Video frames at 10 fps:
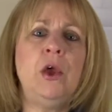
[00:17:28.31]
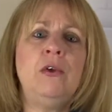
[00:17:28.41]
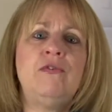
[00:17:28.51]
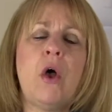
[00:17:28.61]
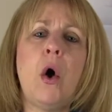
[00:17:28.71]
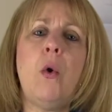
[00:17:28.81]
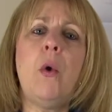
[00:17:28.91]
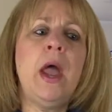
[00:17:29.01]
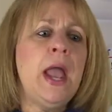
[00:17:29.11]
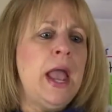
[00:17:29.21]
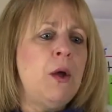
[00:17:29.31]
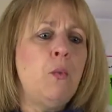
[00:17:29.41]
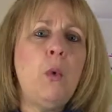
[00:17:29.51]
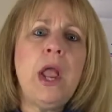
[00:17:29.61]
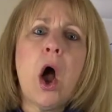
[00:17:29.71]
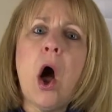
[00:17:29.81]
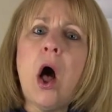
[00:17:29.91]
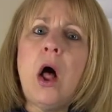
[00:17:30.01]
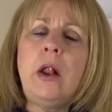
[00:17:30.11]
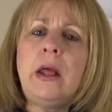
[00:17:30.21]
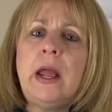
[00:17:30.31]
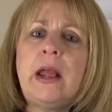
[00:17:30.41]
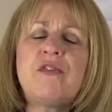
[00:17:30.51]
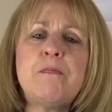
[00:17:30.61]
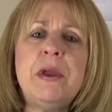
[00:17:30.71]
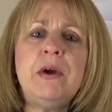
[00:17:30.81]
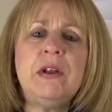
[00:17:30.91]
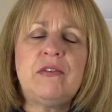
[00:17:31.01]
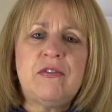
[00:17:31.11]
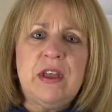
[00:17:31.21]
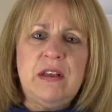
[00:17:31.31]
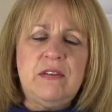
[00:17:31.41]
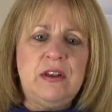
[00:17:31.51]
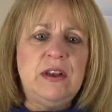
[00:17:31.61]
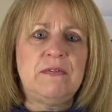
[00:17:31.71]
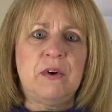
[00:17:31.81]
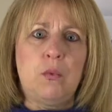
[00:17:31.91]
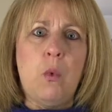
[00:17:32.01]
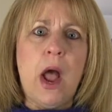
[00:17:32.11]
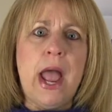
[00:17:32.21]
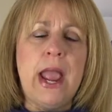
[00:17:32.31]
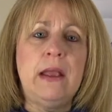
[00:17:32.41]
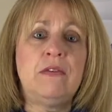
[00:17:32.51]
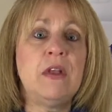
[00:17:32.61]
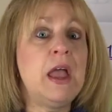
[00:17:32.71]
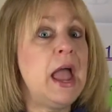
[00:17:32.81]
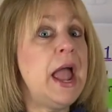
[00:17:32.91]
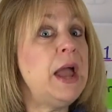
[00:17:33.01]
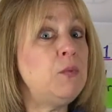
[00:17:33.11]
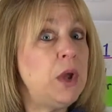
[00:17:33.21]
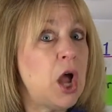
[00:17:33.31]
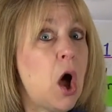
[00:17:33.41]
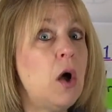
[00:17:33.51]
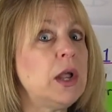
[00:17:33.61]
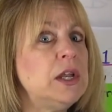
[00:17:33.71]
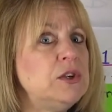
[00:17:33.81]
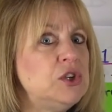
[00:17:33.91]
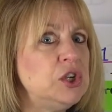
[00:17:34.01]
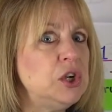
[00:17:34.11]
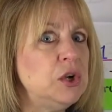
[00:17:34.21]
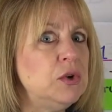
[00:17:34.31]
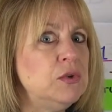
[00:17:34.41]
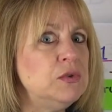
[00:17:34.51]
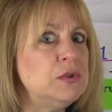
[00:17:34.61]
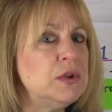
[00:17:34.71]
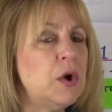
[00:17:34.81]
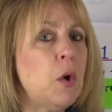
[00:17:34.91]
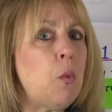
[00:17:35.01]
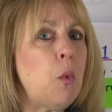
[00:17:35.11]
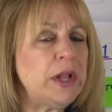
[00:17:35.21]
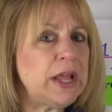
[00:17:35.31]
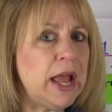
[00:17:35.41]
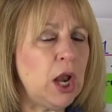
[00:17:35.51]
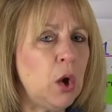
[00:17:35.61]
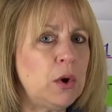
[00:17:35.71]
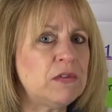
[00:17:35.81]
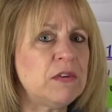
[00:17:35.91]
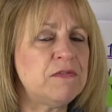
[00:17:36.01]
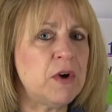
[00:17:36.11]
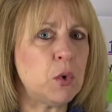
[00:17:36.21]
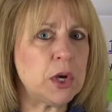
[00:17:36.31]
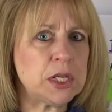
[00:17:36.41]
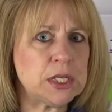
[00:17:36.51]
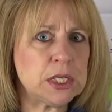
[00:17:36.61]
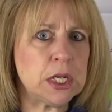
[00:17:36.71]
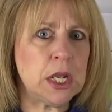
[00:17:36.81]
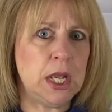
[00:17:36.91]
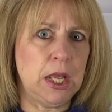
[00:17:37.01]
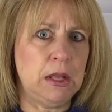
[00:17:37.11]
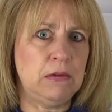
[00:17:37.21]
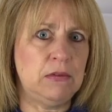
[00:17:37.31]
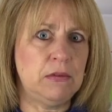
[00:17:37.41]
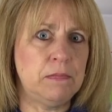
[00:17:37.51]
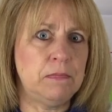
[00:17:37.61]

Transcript: So we all experience things in different ways, and we all can choose what that locus of focus is.